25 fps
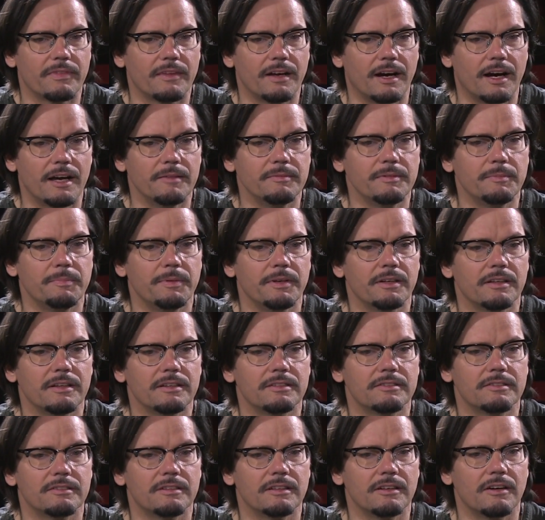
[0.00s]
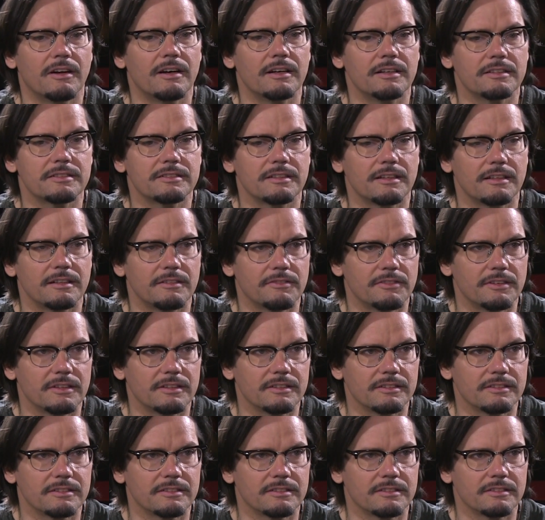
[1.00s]
I'm appealing to the artist side of
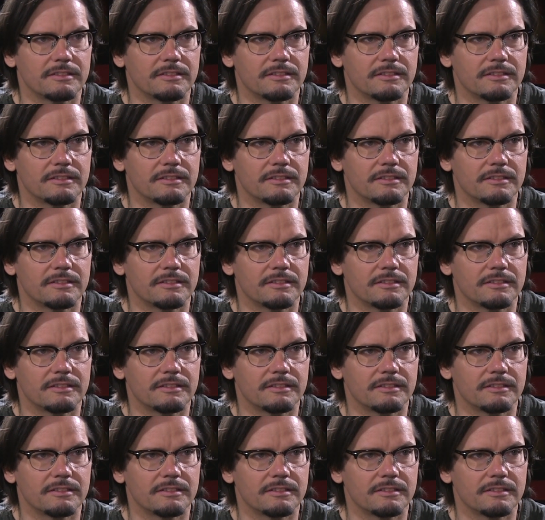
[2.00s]
things,